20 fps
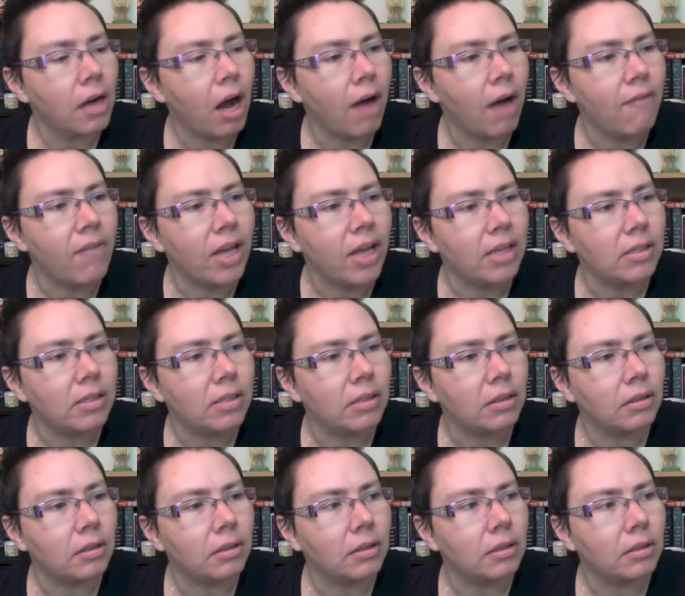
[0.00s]
of it.
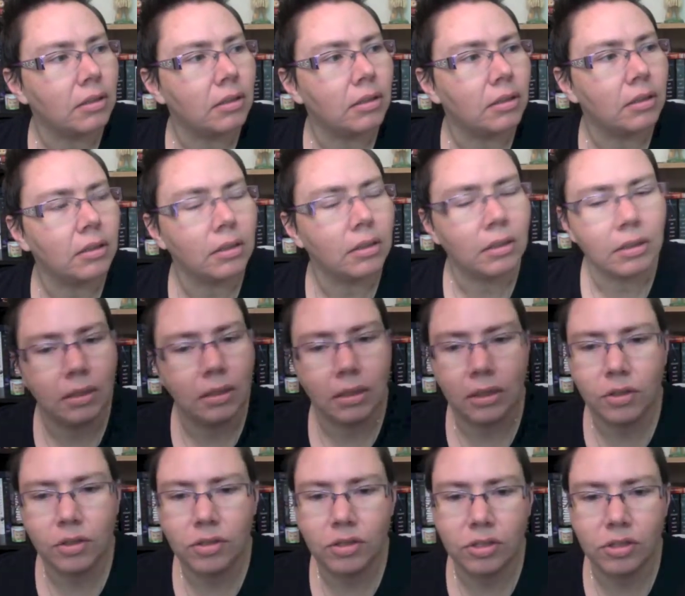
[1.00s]

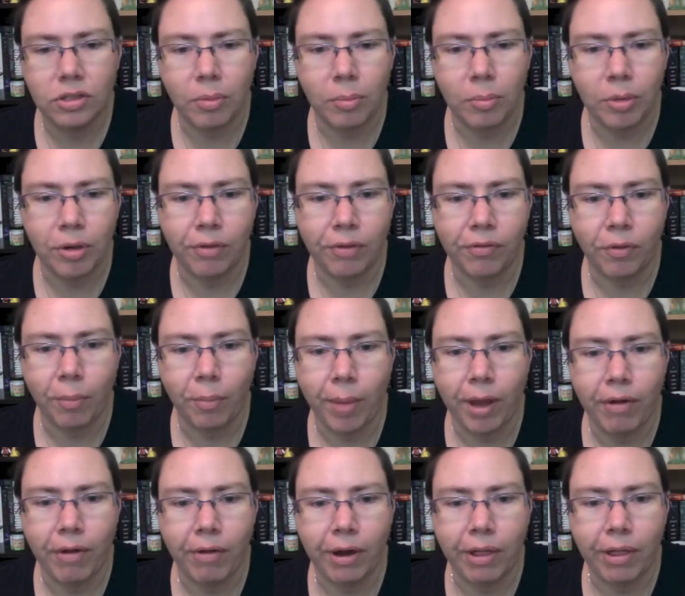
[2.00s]
Those are some beautiful
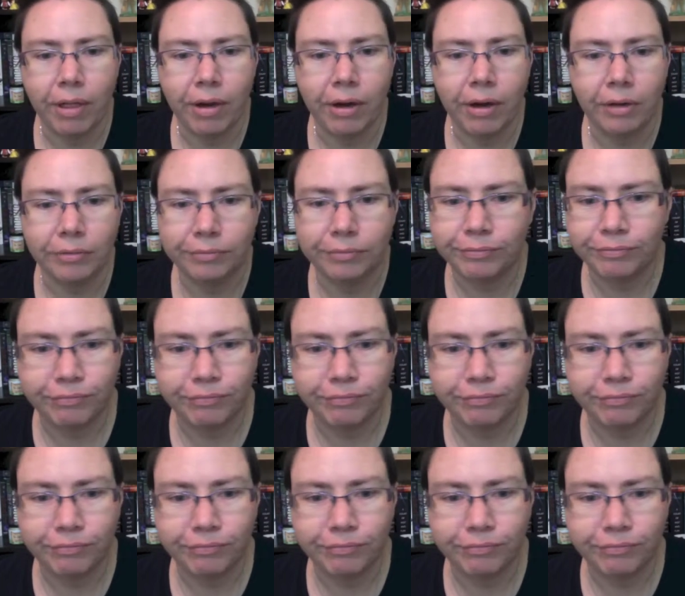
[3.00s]
men right there.